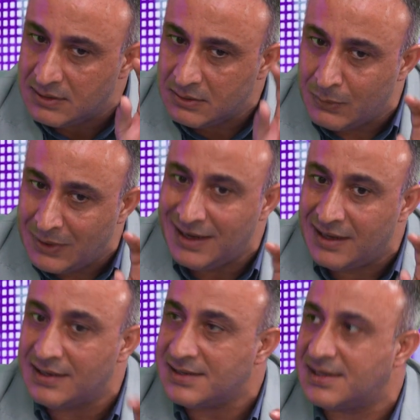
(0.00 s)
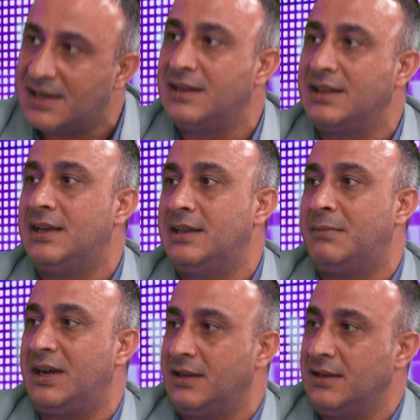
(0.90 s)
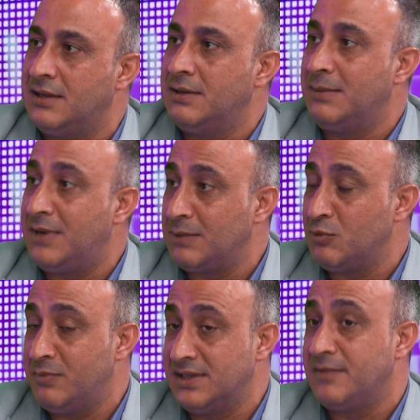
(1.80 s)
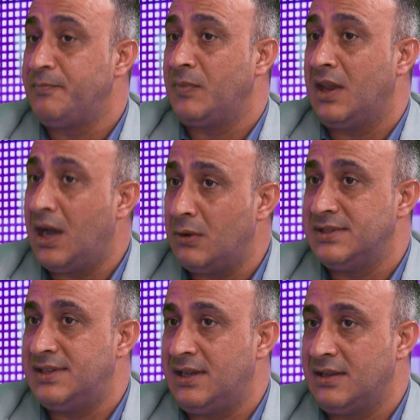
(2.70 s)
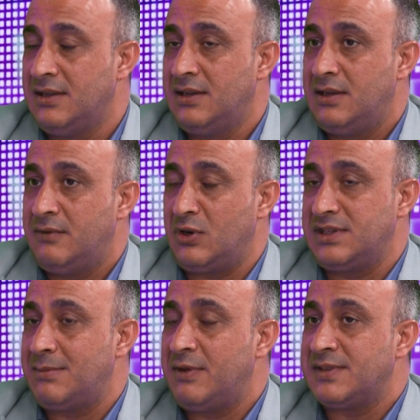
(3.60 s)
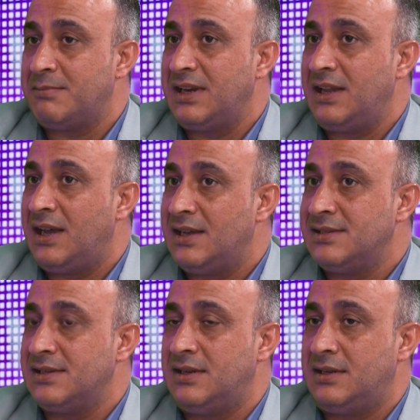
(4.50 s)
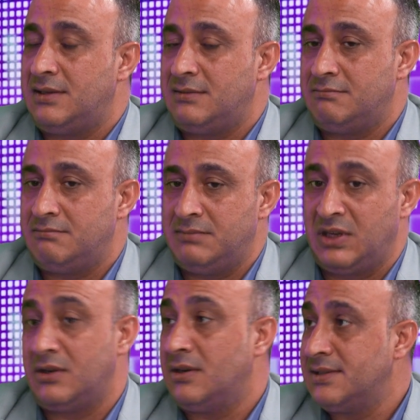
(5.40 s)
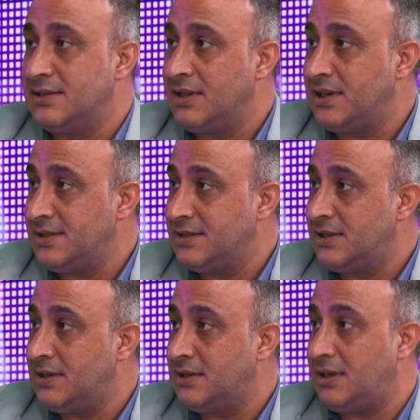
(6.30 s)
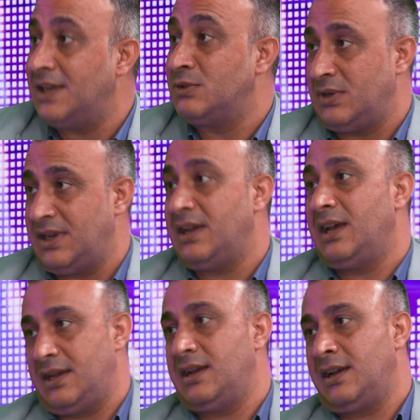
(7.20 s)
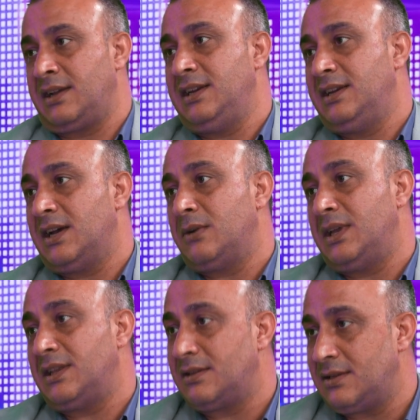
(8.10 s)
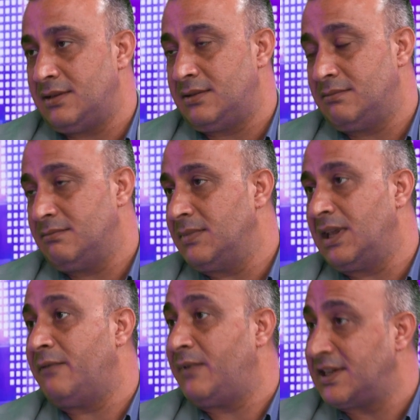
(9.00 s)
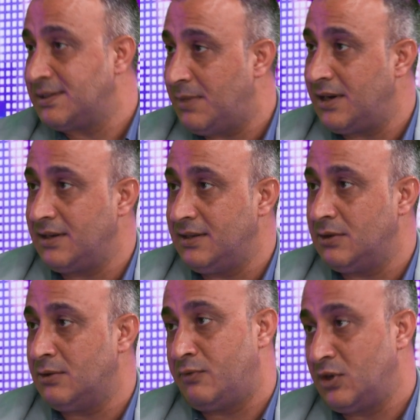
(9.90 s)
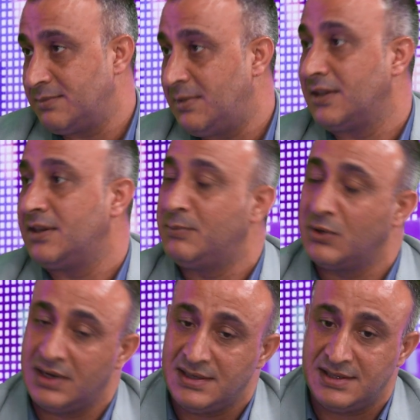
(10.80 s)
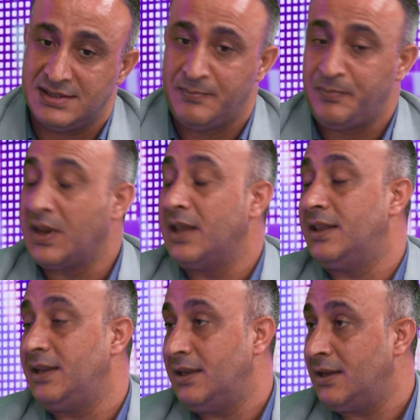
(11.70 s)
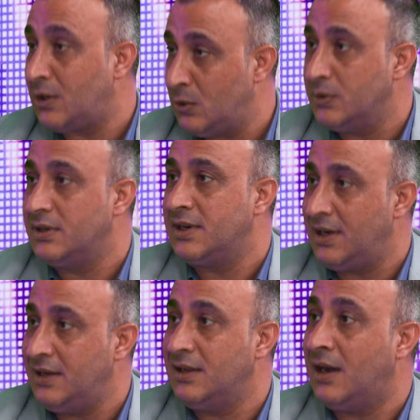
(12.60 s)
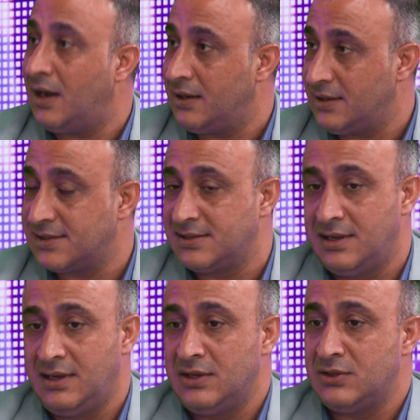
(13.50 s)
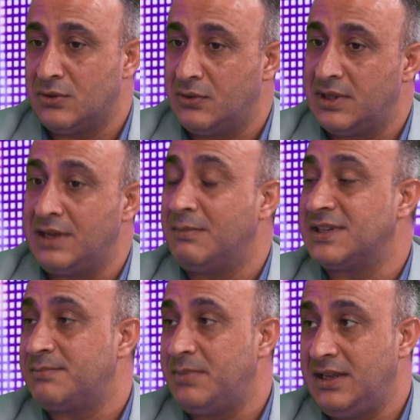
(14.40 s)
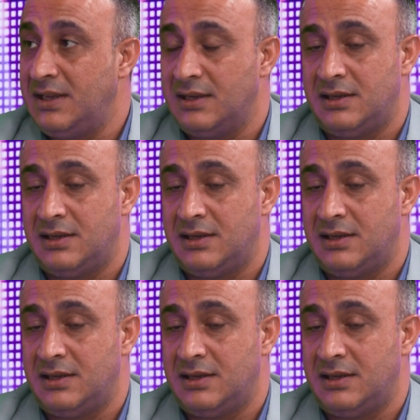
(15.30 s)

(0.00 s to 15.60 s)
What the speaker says: well understanding the market movements. How is that? For example, if somebody has, because there's, as we agreed now, that the FX market or Forex market, cryptocurrencies, they include really high risks. So they must be